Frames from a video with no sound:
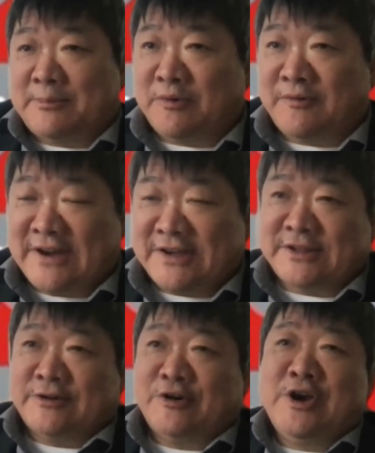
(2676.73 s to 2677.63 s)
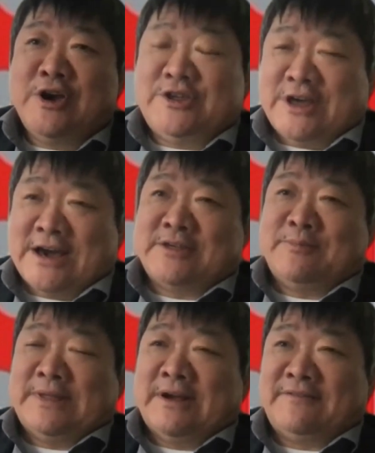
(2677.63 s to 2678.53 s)
professional
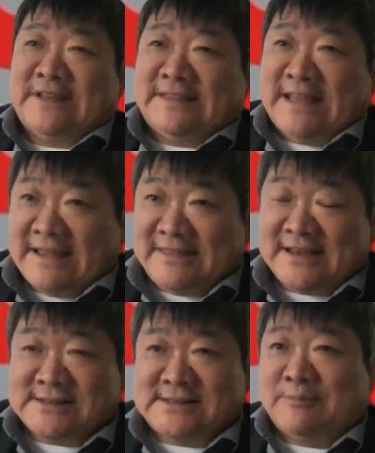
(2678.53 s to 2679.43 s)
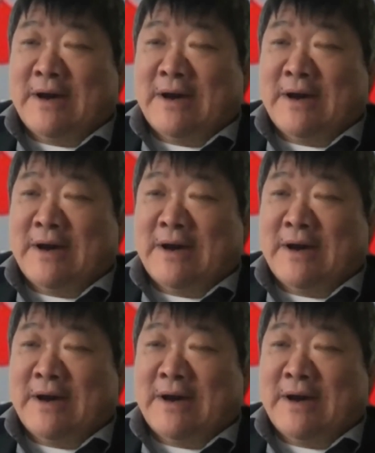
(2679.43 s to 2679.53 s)
judgment of the dentist,